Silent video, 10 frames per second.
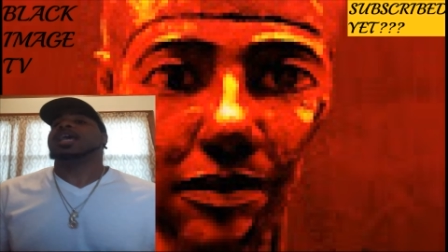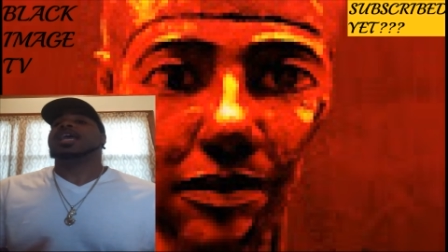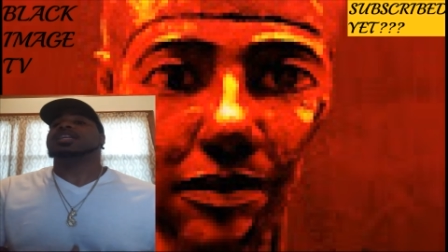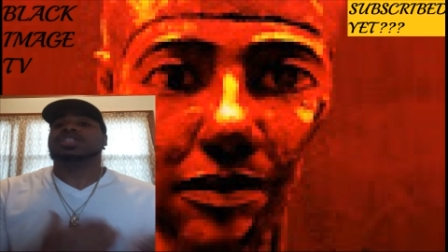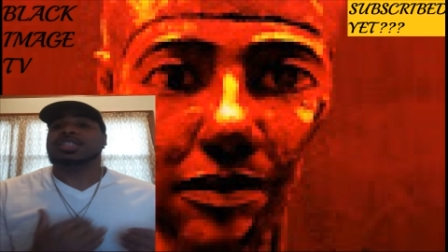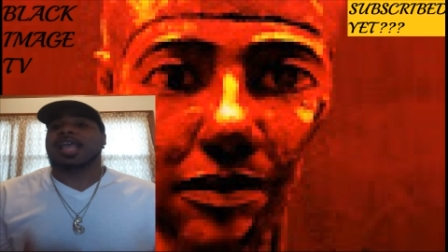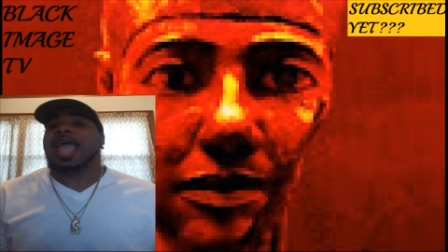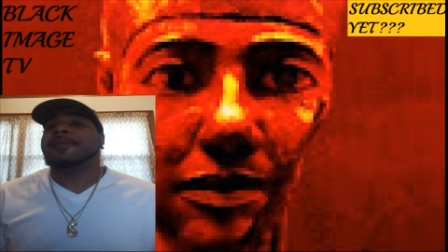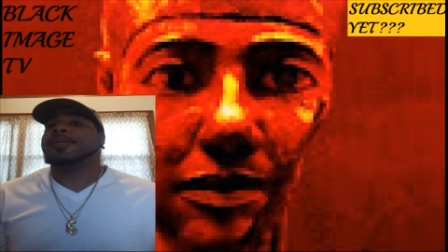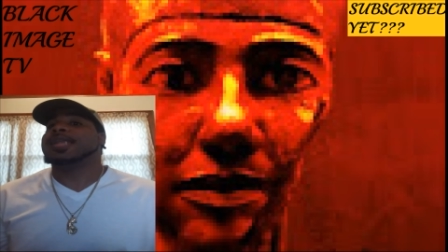It just
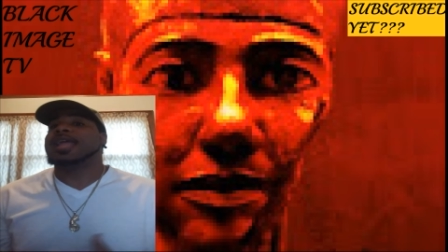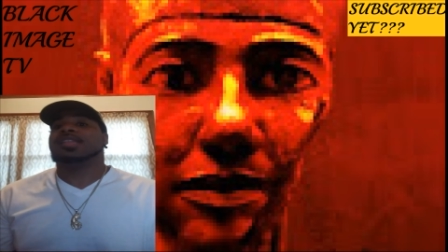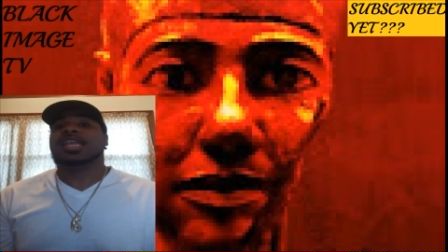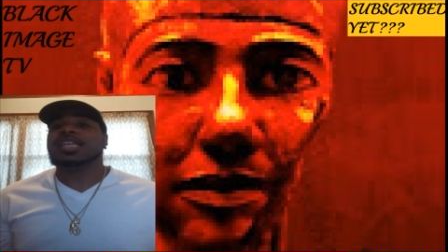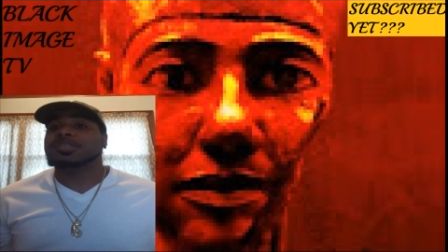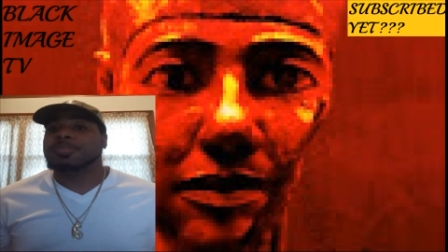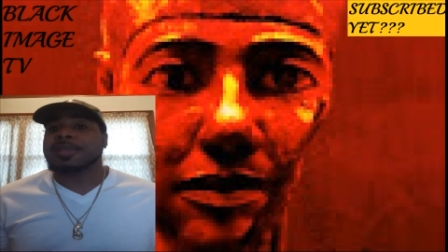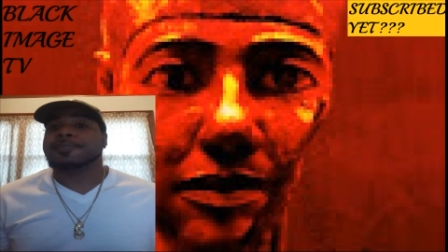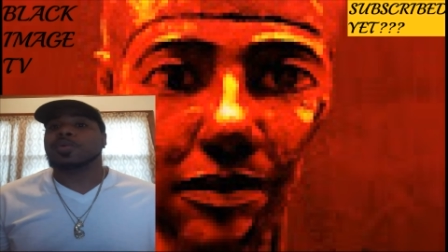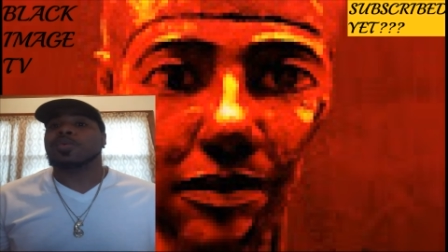happened that these people